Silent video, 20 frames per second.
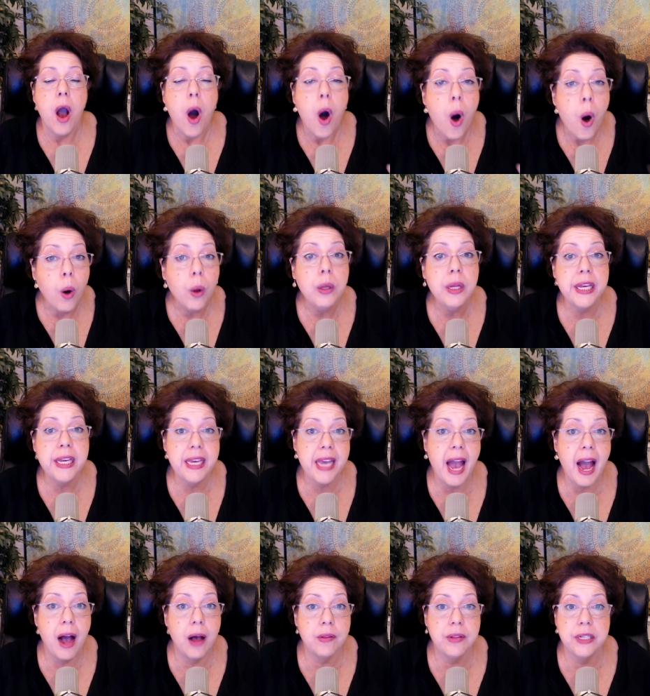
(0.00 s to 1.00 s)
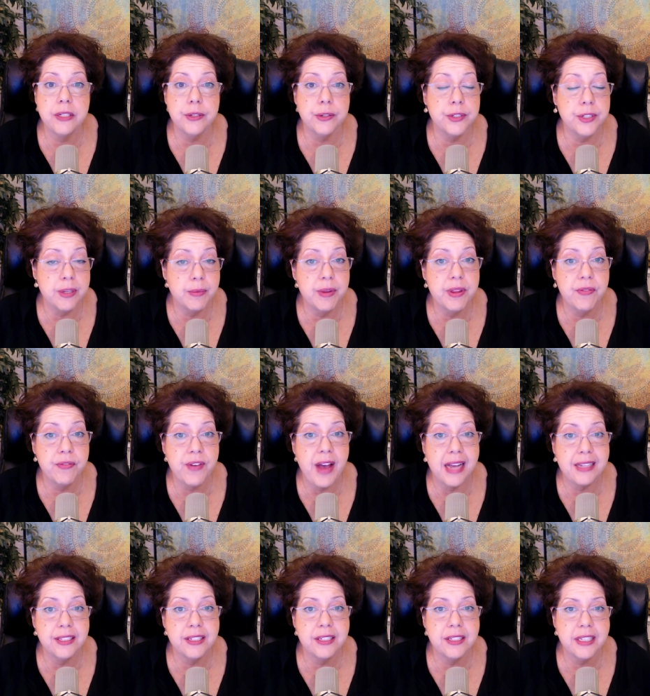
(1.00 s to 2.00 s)
Holy cow, these are some of the
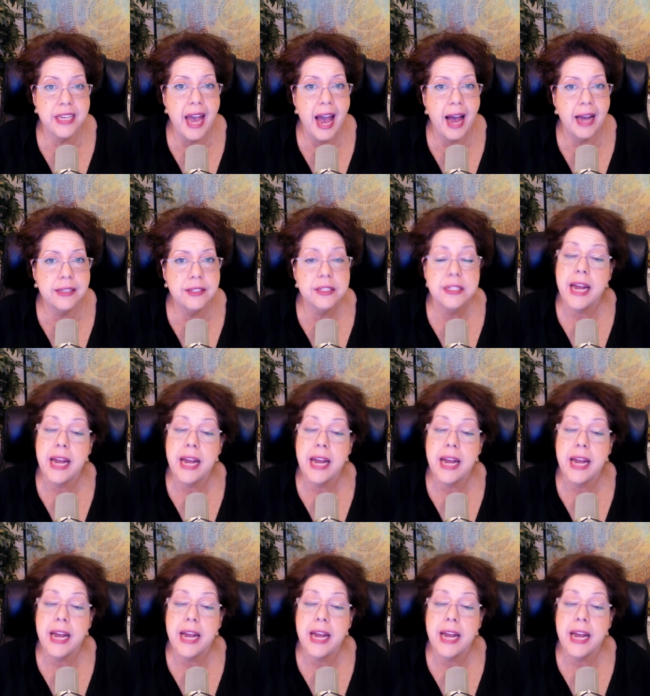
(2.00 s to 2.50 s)
fastest cats.